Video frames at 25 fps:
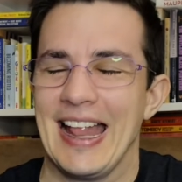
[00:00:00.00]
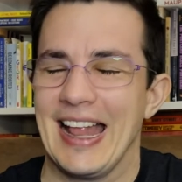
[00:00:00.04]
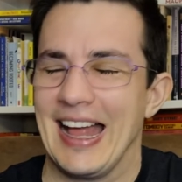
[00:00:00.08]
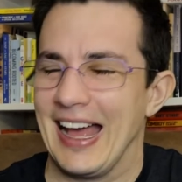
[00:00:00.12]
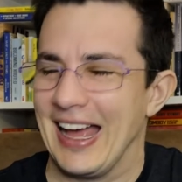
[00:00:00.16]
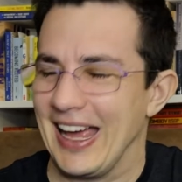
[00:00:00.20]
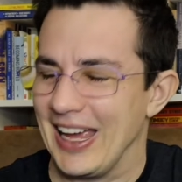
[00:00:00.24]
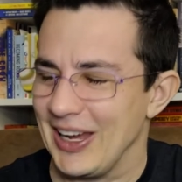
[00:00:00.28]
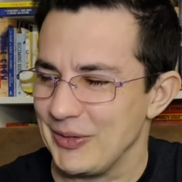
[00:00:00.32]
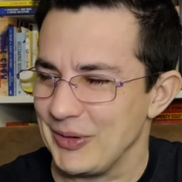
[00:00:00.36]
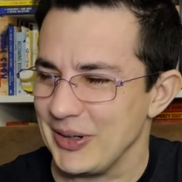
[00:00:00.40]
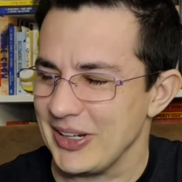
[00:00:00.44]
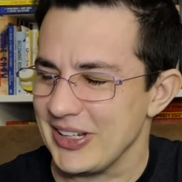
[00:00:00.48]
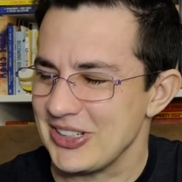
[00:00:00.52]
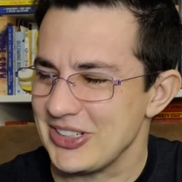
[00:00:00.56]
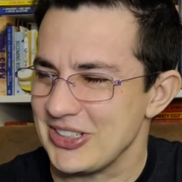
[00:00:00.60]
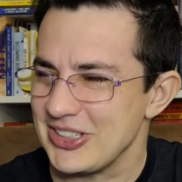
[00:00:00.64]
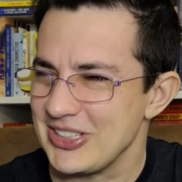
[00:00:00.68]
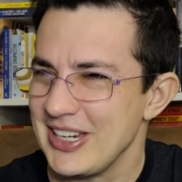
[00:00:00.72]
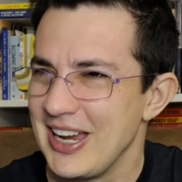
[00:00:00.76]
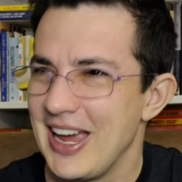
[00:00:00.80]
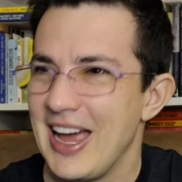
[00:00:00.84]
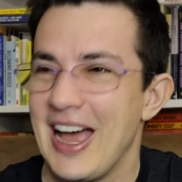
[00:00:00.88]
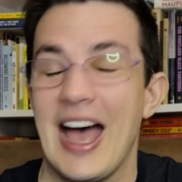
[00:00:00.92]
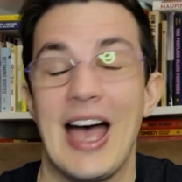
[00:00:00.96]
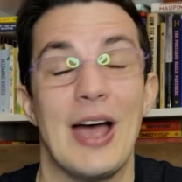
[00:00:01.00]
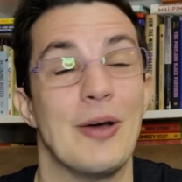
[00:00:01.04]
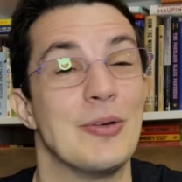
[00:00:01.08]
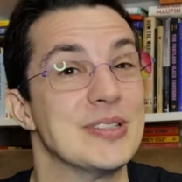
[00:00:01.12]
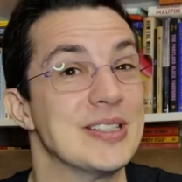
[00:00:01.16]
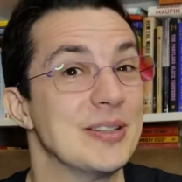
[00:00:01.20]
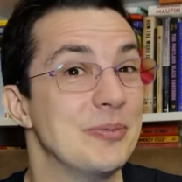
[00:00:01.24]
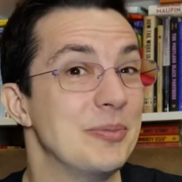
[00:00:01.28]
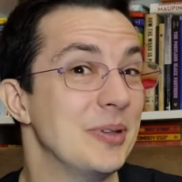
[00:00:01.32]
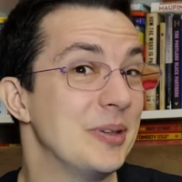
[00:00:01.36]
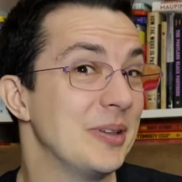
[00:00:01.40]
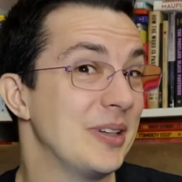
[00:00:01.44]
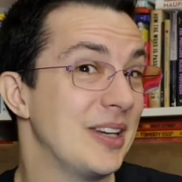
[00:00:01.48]
Irish. I was
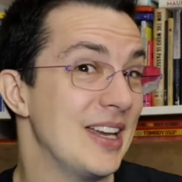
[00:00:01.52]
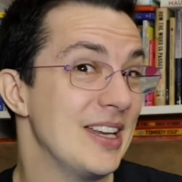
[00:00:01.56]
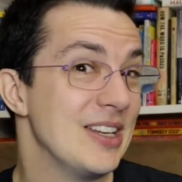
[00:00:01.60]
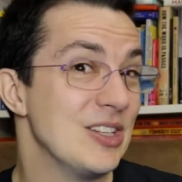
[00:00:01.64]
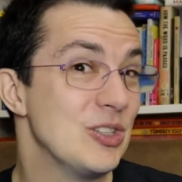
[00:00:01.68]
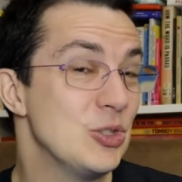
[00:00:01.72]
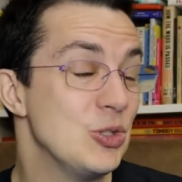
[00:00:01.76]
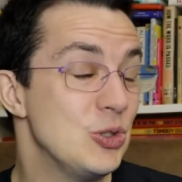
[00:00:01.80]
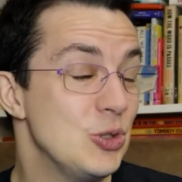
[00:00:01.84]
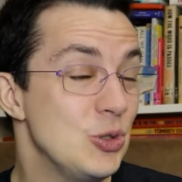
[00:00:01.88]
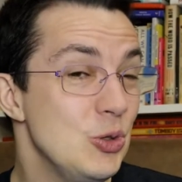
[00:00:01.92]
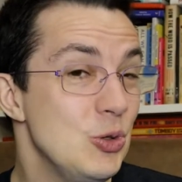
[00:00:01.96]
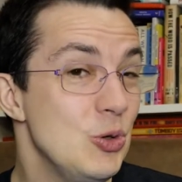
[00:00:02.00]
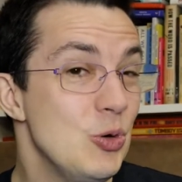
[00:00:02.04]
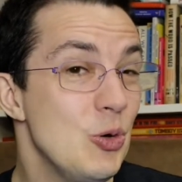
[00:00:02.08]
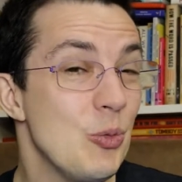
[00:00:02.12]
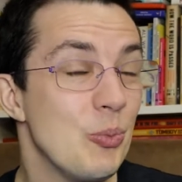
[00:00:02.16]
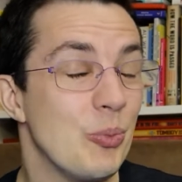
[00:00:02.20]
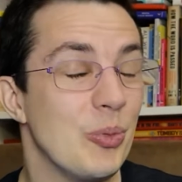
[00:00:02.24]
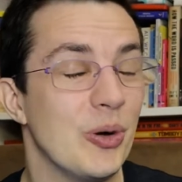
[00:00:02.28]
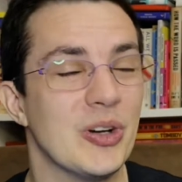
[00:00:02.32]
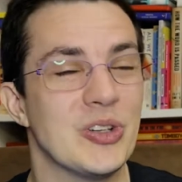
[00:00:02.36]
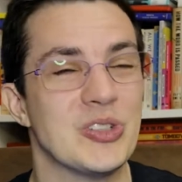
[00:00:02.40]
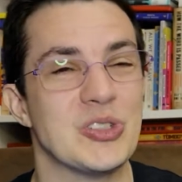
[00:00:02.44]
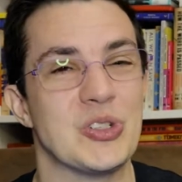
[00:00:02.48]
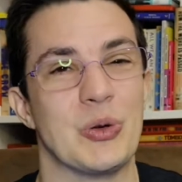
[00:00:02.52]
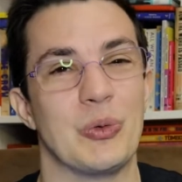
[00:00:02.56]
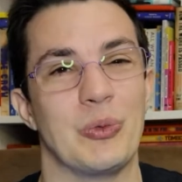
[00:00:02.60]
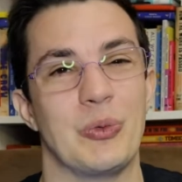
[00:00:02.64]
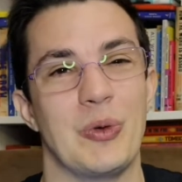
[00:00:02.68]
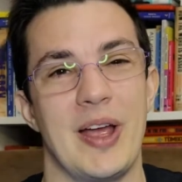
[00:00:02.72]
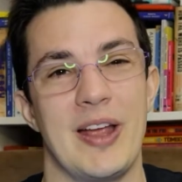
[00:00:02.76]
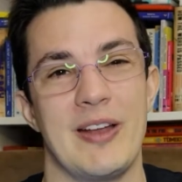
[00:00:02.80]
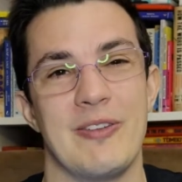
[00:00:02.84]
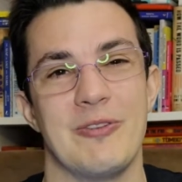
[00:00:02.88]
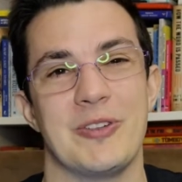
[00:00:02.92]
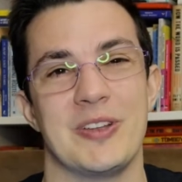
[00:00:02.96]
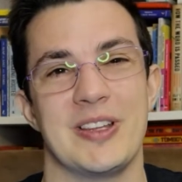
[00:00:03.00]
able to get two books
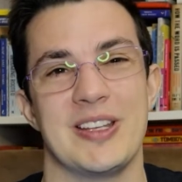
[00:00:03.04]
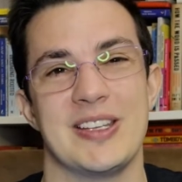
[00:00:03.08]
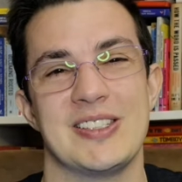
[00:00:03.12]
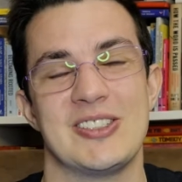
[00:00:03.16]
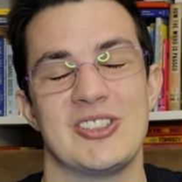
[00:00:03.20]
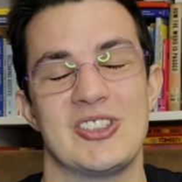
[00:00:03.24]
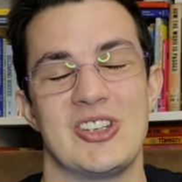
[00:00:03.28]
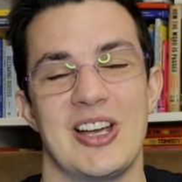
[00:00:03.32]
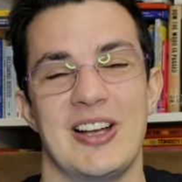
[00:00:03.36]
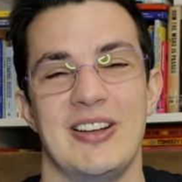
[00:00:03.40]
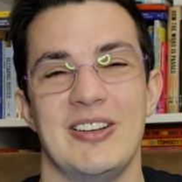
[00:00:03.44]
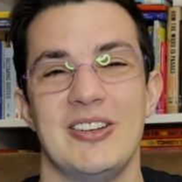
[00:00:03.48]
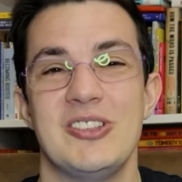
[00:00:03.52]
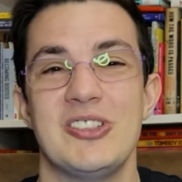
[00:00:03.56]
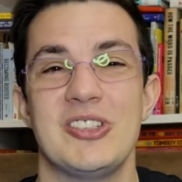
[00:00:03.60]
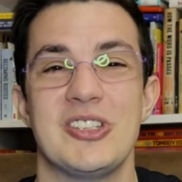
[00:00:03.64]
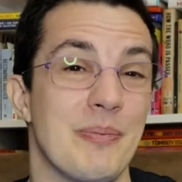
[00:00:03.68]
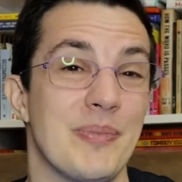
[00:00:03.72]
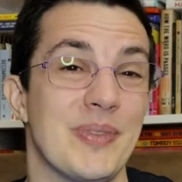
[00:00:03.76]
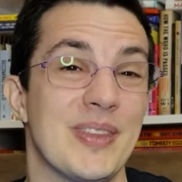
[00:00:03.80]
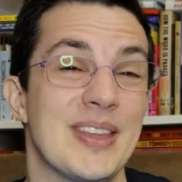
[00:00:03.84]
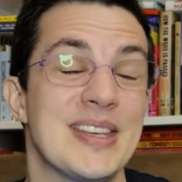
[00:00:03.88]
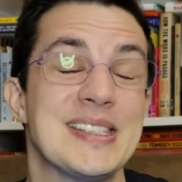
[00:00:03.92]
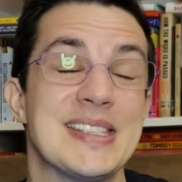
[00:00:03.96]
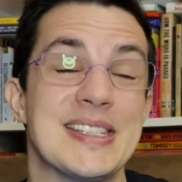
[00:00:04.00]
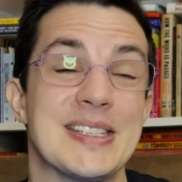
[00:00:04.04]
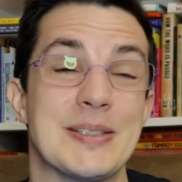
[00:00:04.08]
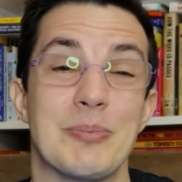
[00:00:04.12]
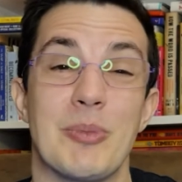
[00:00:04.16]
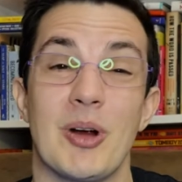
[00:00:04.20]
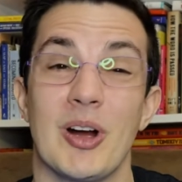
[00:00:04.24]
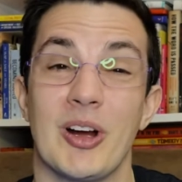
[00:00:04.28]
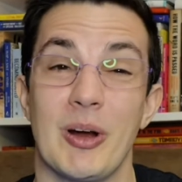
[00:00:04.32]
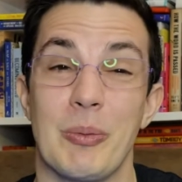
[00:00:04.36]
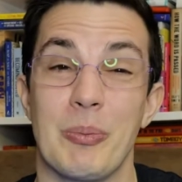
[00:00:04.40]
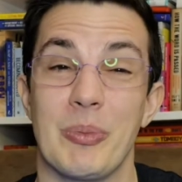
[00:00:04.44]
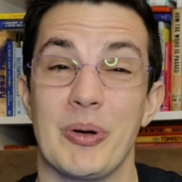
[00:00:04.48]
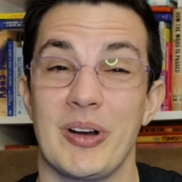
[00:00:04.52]
read for this challenge. This is
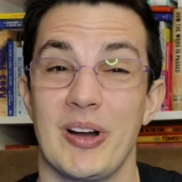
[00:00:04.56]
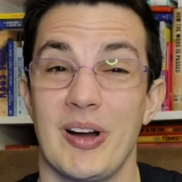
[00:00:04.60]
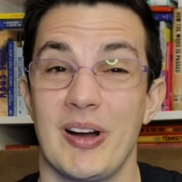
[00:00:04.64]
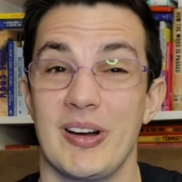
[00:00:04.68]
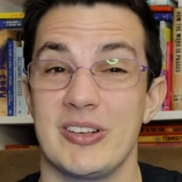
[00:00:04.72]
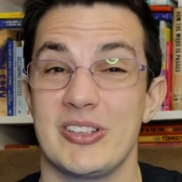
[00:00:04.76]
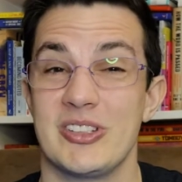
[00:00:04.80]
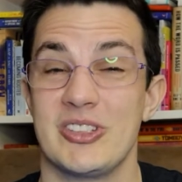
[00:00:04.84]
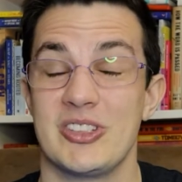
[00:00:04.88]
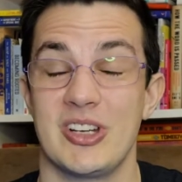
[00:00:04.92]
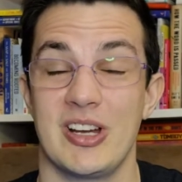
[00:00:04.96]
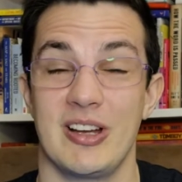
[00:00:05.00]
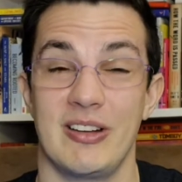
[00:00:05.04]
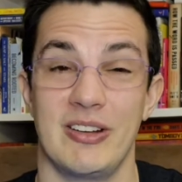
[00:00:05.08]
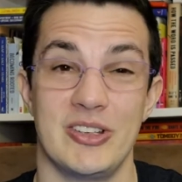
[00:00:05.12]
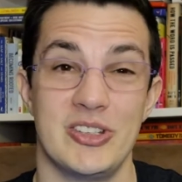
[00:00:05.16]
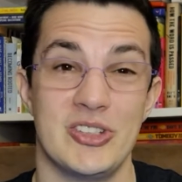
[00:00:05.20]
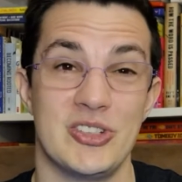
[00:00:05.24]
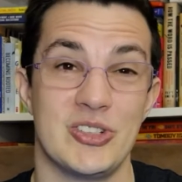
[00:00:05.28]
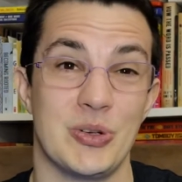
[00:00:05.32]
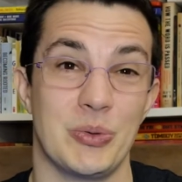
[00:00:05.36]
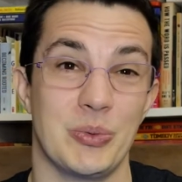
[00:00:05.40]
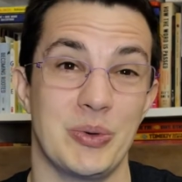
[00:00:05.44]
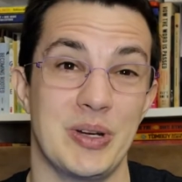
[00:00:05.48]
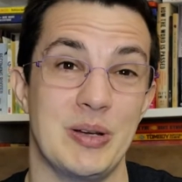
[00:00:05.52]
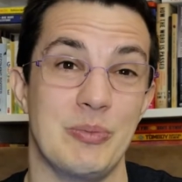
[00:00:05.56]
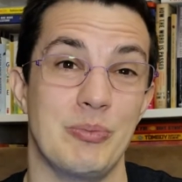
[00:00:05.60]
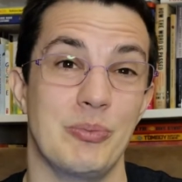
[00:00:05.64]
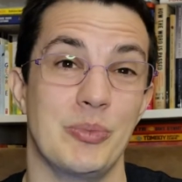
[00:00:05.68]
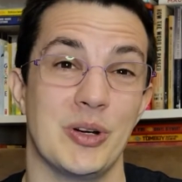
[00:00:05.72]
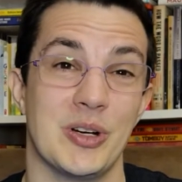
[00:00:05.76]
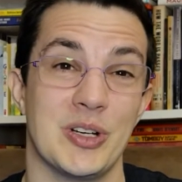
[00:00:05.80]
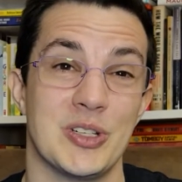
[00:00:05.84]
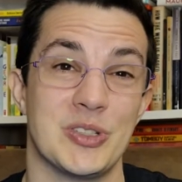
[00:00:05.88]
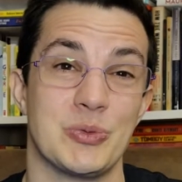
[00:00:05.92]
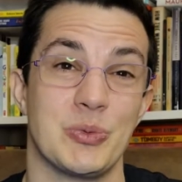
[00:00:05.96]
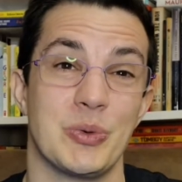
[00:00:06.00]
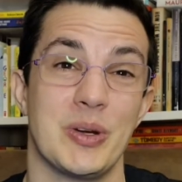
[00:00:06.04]
Margaret Pernard's challenge to read
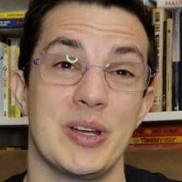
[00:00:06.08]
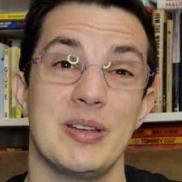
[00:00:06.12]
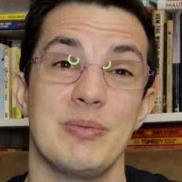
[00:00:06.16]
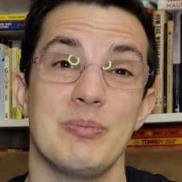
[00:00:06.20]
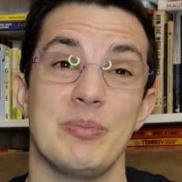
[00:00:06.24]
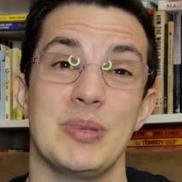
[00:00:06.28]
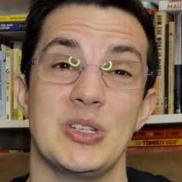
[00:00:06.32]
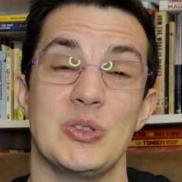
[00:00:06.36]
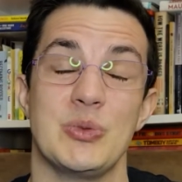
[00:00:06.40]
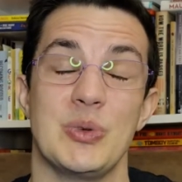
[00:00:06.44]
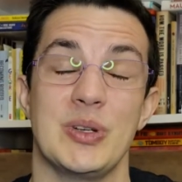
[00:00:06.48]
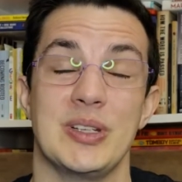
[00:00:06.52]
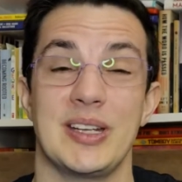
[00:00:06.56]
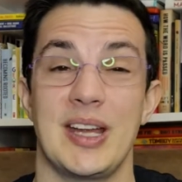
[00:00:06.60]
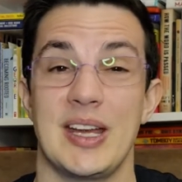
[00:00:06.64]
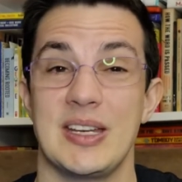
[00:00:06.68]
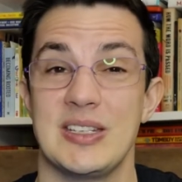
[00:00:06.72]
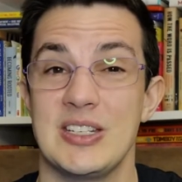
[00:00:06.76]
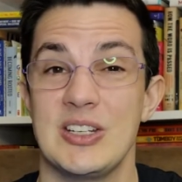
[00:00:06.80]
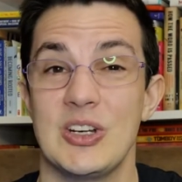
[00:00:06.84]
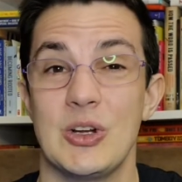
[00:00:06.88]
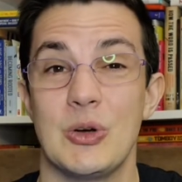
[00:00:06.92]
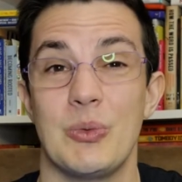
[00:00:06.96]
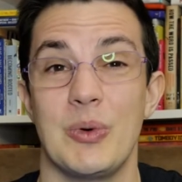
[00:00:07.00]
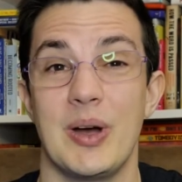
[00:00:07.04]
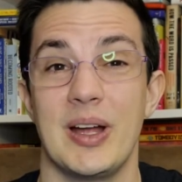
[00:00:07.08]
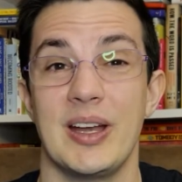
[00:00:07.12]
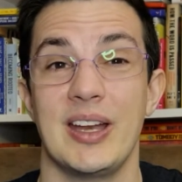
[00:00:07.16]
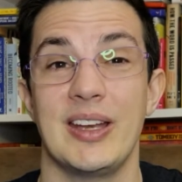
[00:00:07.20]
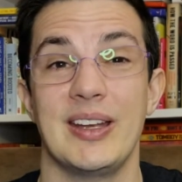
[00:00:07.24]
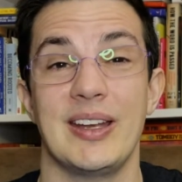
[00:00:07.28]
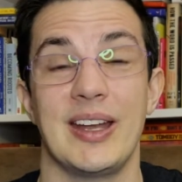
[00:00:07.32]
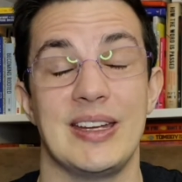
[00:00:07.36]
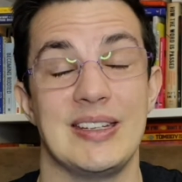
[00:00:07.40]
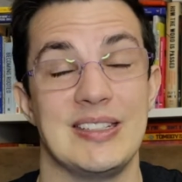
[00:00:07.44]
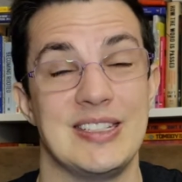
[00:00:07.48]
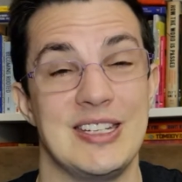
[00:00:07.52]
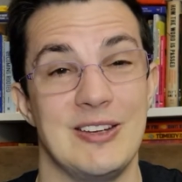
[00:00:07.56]
books written between 1901 and
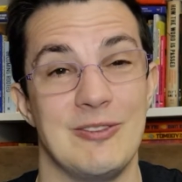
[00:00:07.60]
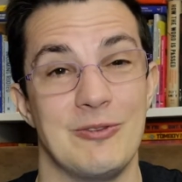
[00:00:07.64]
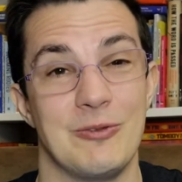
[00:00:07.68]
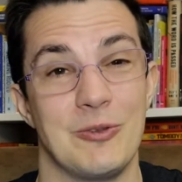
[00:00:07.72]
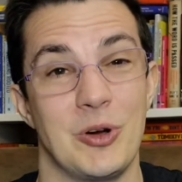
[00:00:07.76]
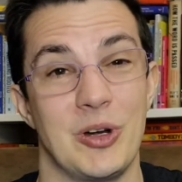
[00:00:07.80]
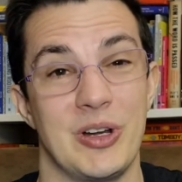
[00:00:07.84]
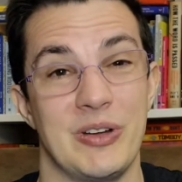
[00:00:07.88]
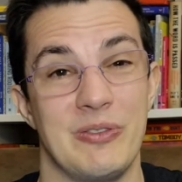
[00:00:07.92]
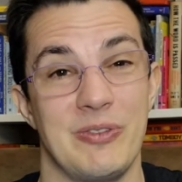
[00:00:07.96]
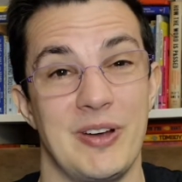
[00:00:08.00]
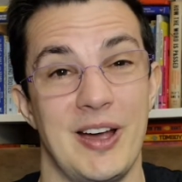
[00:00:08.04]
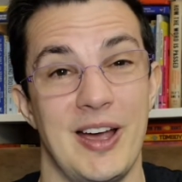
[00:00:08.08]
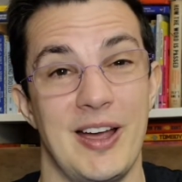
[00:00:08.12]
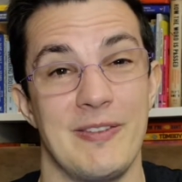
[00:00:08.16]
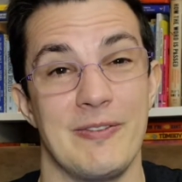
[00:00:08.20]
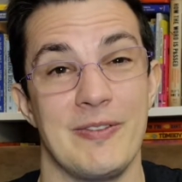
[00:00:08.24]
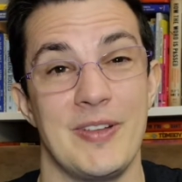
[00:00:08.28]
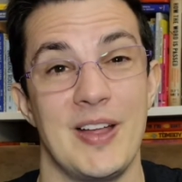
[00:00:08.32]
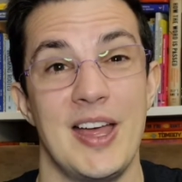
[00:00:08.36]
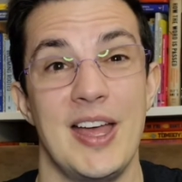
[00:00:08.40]
1945.